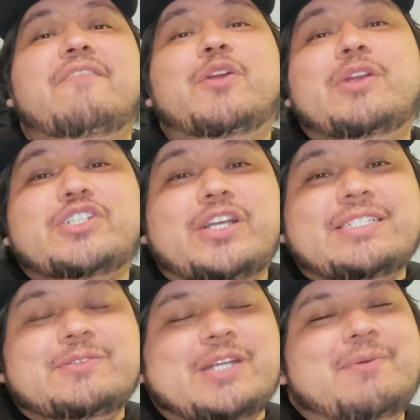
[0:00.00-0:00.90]
If you're a
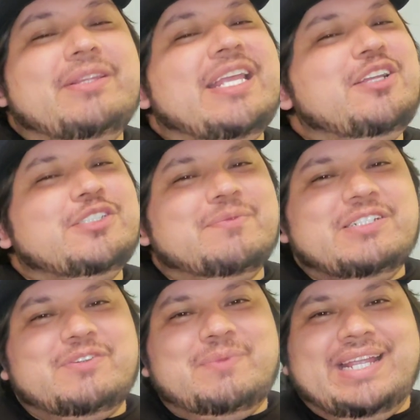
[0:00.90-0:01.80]
returning subscriber, thank you so
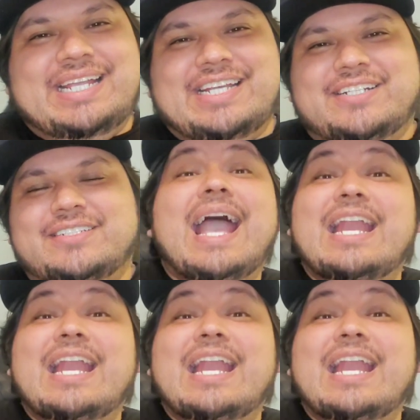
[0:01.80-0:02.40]
much for being here.